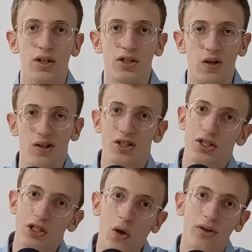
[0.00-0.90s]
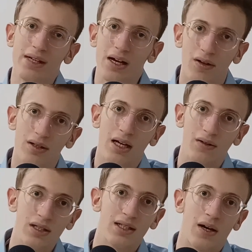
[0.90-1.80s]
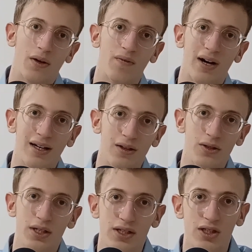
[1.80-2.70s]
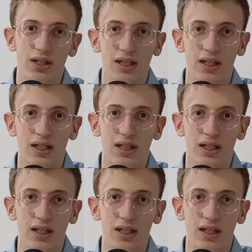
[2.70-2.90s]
So it's just gone down, down, and down in value since